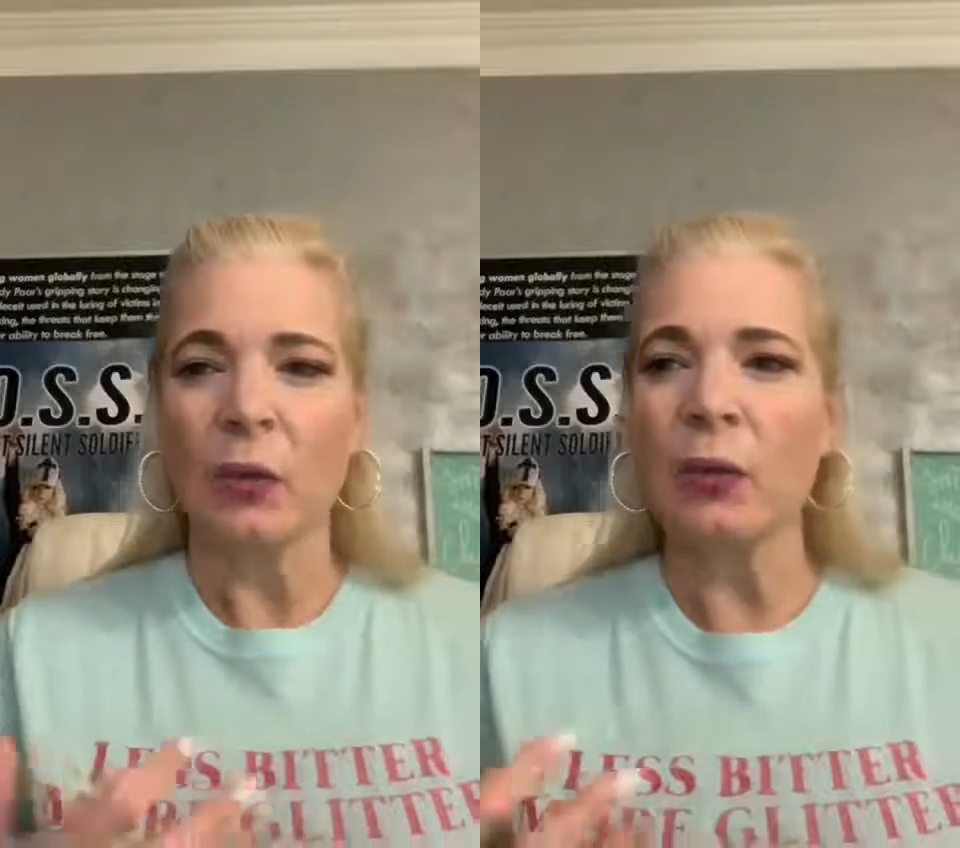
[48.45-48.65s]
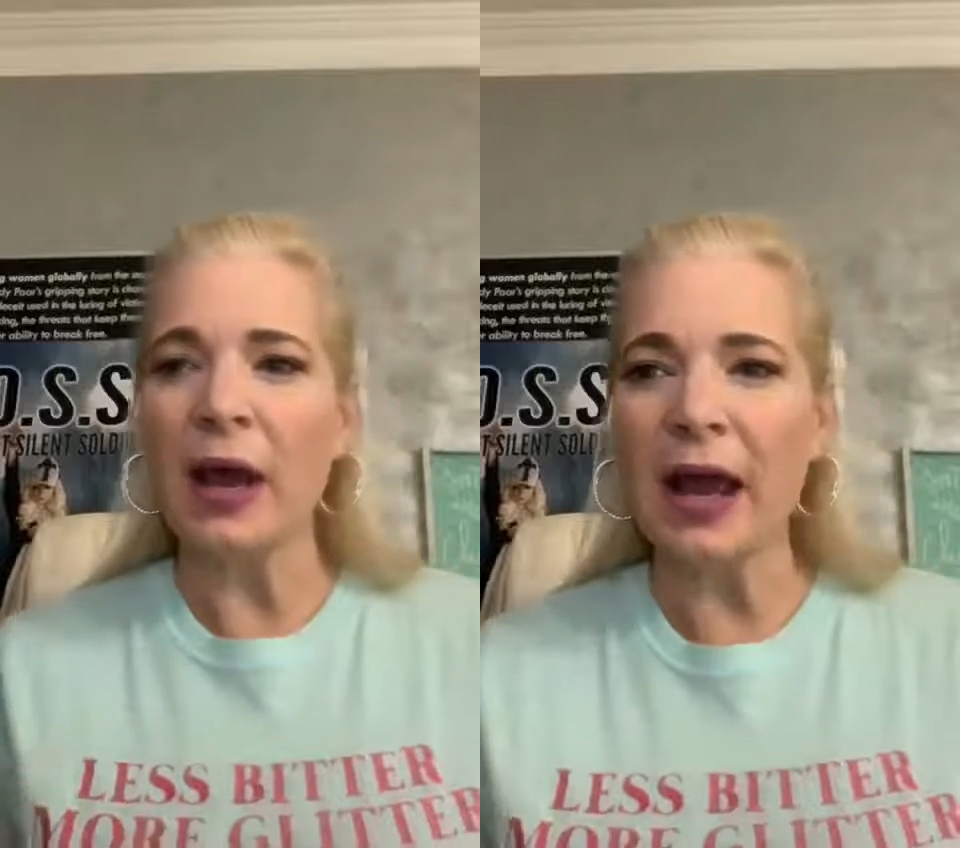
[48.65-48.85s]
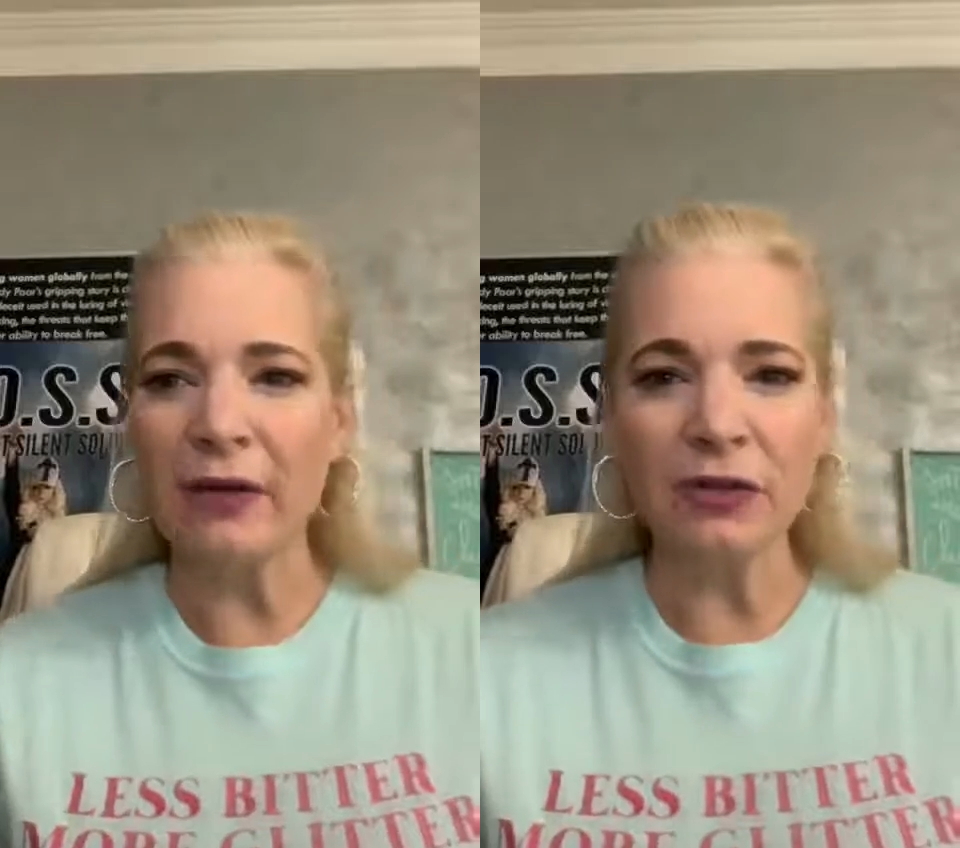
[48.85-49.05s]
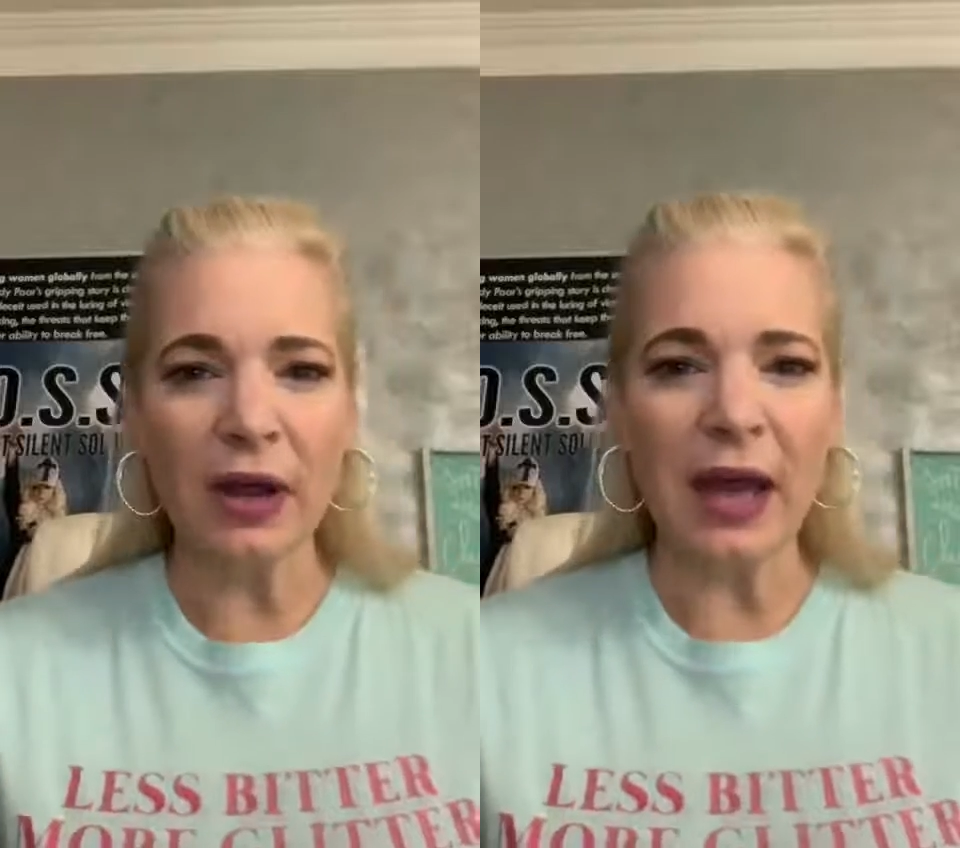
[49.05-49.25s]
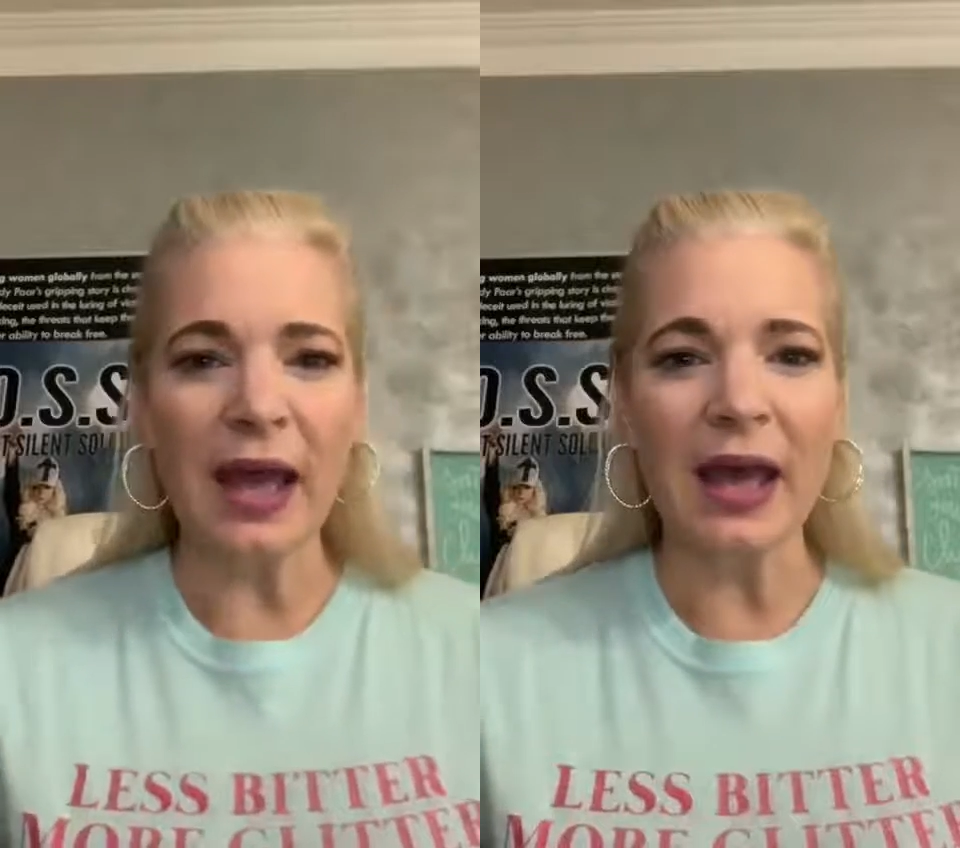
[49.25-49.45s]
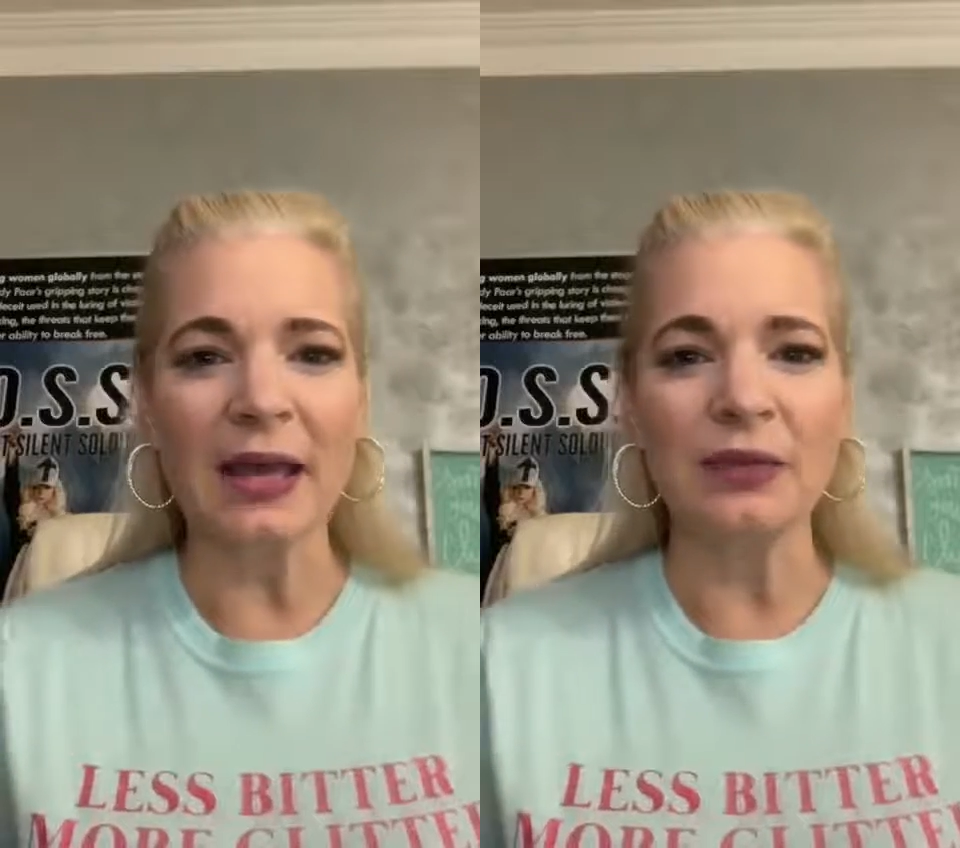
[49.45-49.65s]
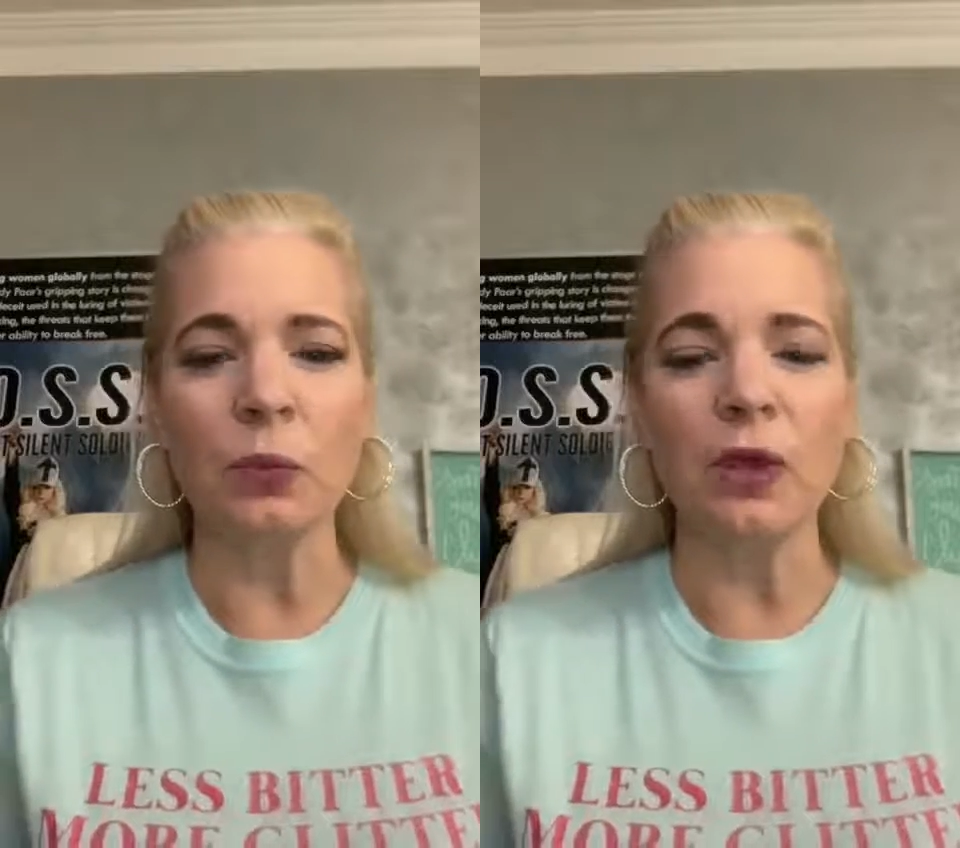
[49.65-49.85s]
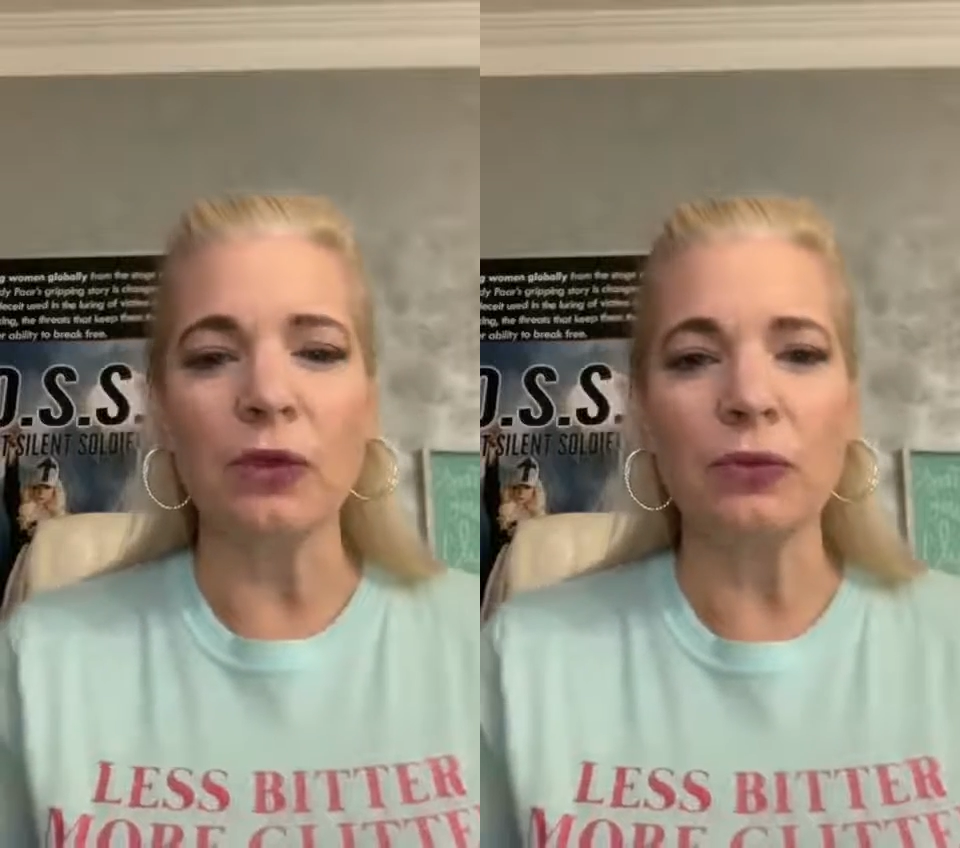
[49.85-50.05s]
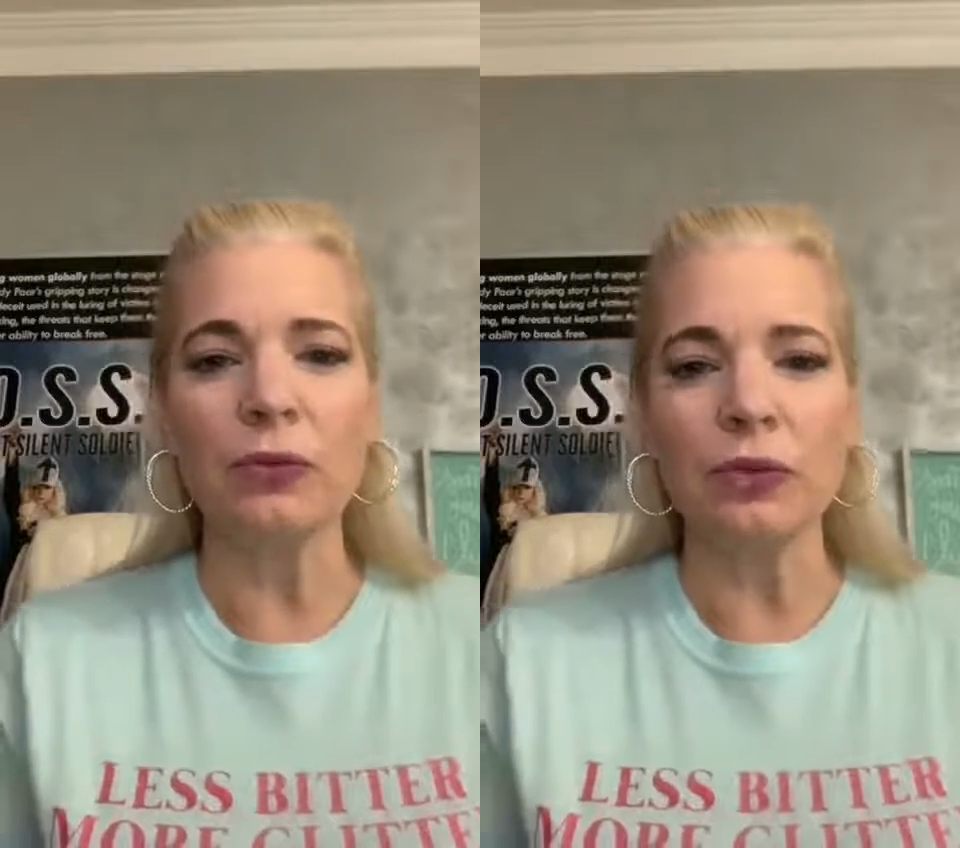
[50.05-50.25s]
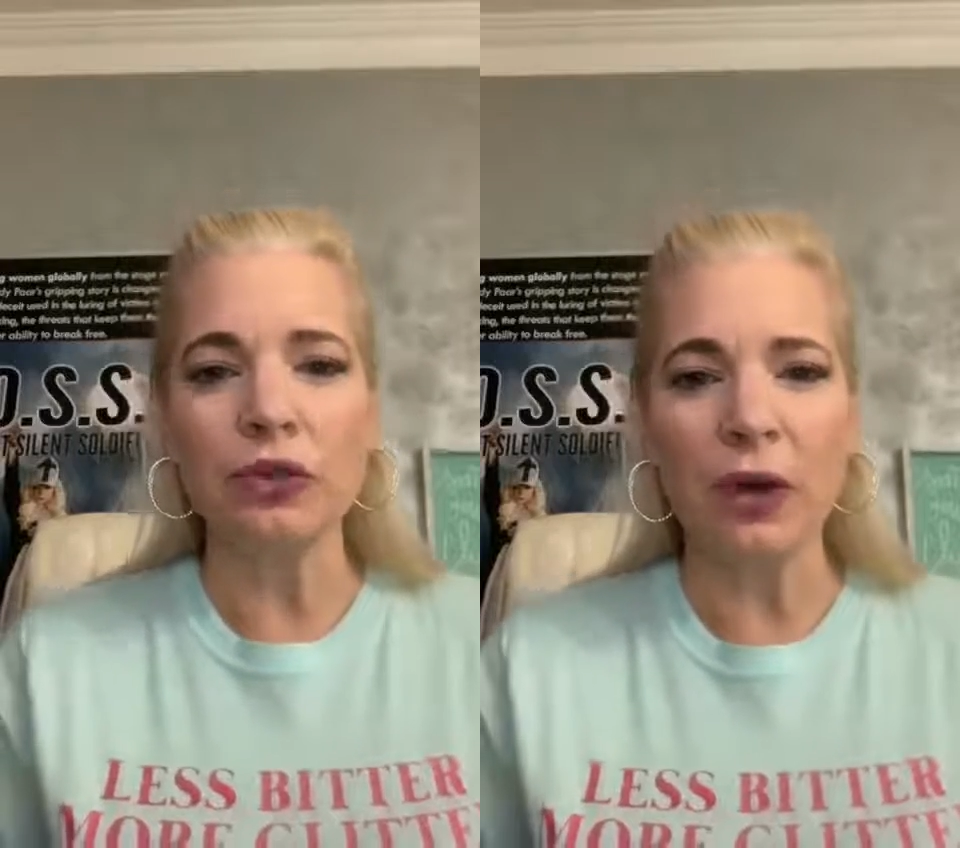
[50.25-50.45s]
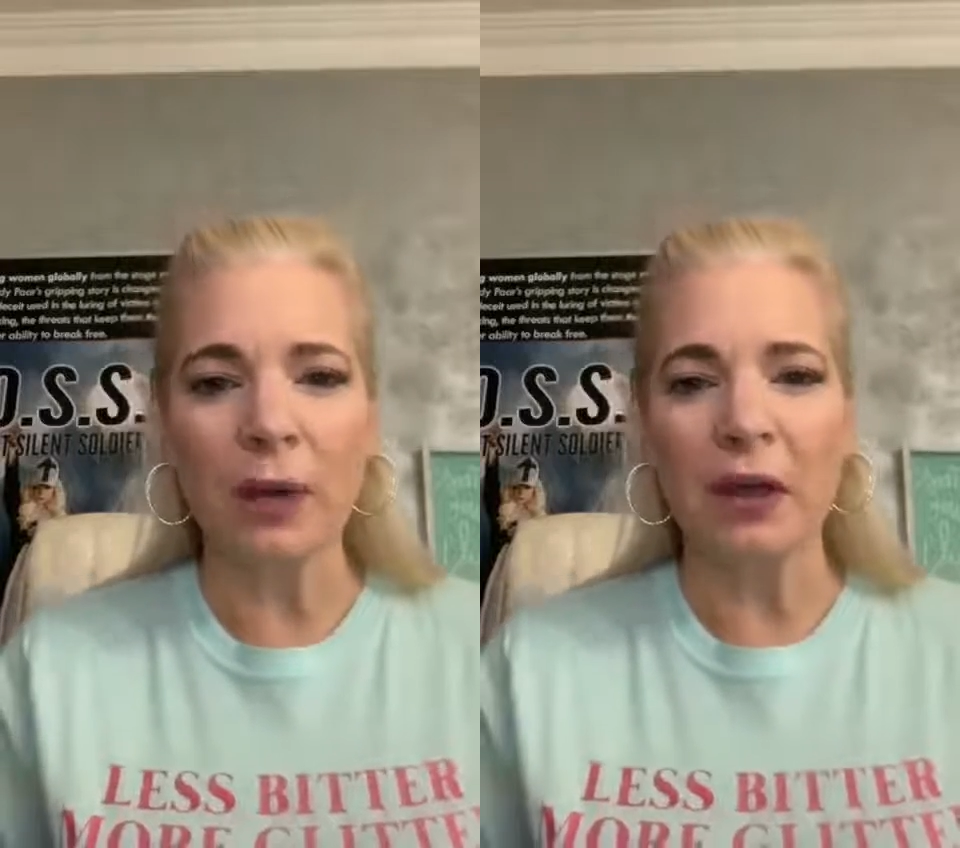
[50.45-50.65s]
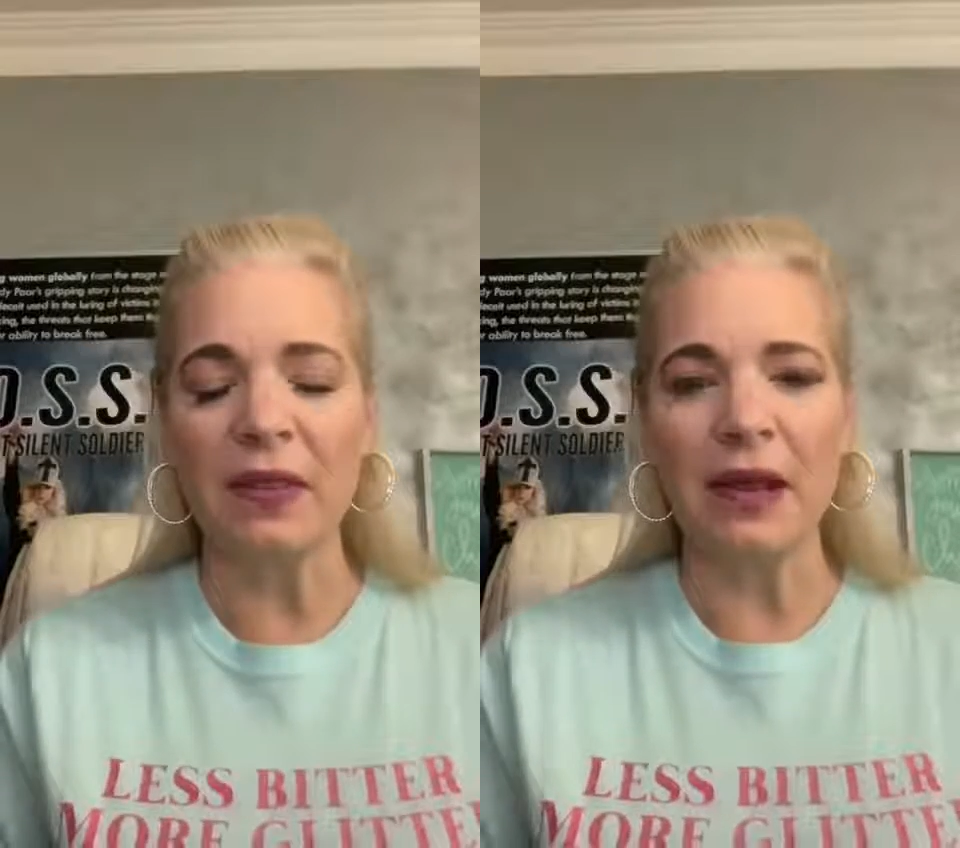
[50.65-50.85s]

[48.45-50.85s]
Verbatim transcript: right after I had went through the trauma